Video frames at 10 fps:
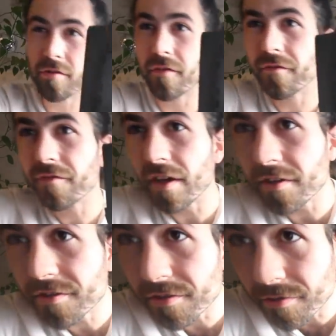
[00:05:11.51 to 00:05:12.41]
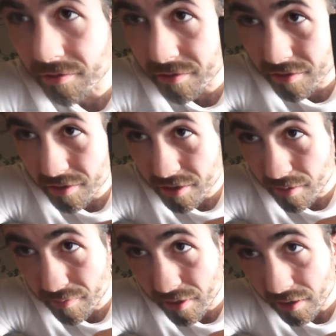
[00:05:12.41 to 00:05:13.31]
or a fence or
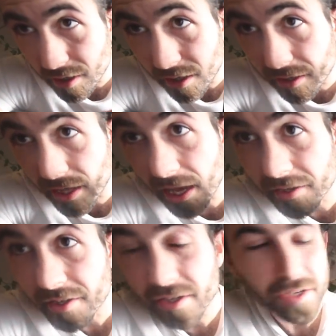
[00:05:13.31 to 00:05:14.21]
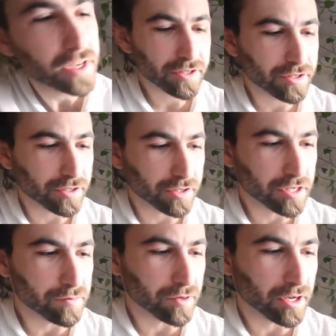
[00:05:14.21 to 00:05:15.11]
something like that to
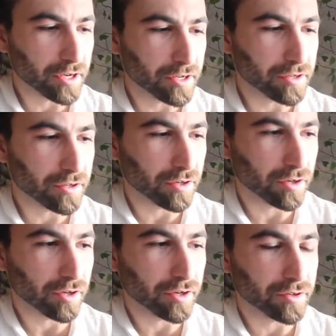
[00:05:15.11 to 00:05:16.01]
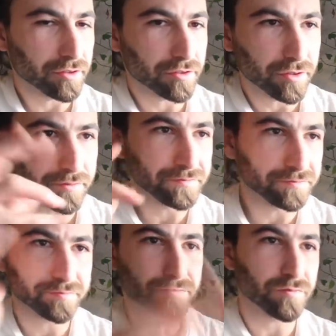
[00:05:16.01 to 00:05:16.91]
keep an eye on
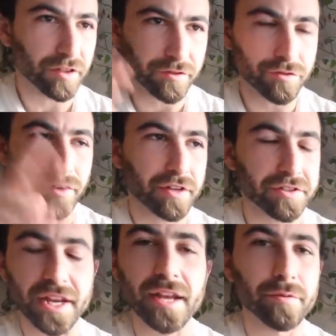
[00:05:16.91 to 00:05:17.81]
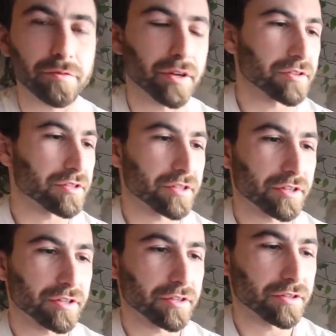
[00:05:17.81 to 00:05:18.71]
different trails and animal runs
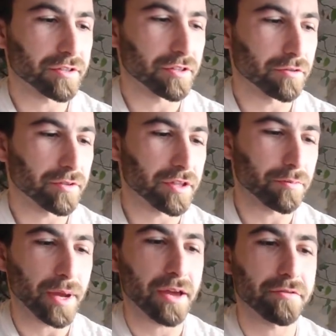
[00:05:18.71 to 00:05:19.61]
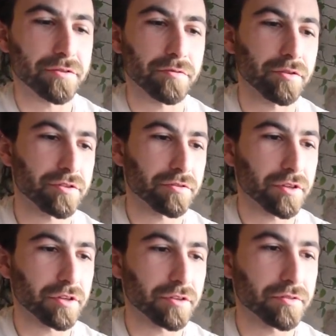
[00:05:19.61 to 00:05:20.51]
to, to know what their patterns were. So
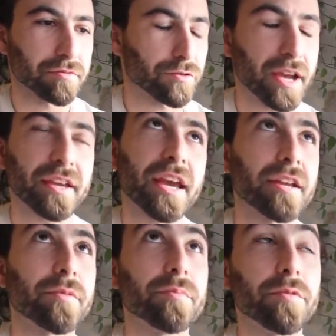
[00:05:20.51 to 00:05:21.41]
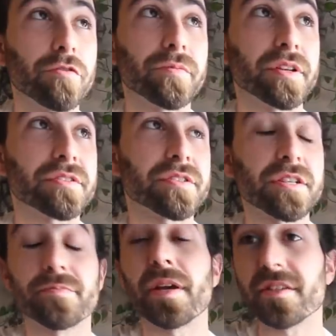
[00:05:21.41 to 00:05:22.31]
you track animal movements
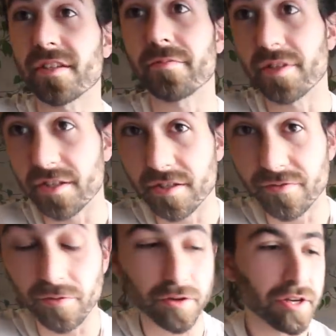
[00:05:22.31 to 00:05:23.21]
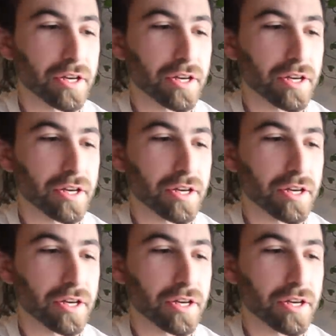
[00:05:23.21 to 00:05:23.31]
is basically what this is for.